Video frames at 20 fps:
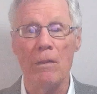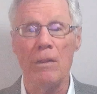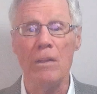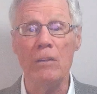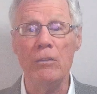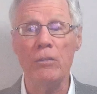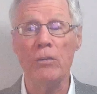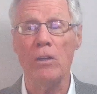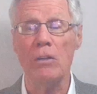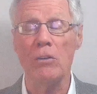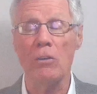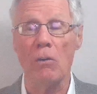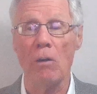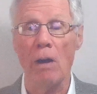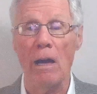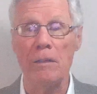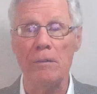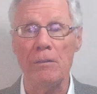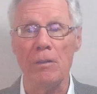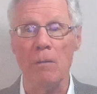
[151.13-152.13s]
these senior
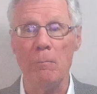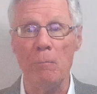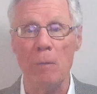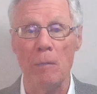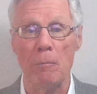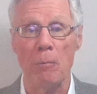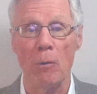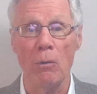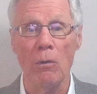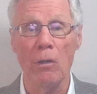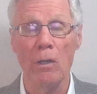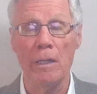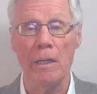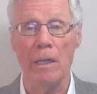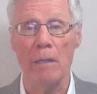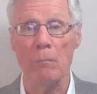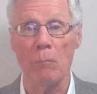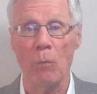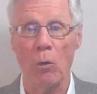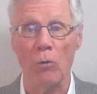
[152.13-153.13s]
IT people
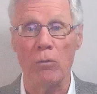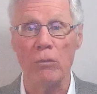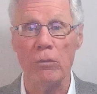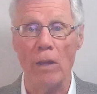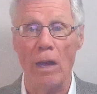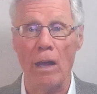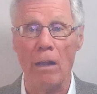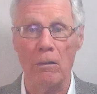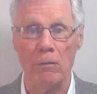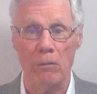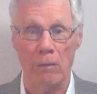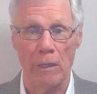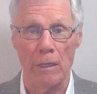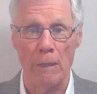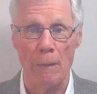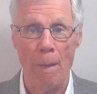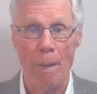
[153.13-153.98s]
get more salary.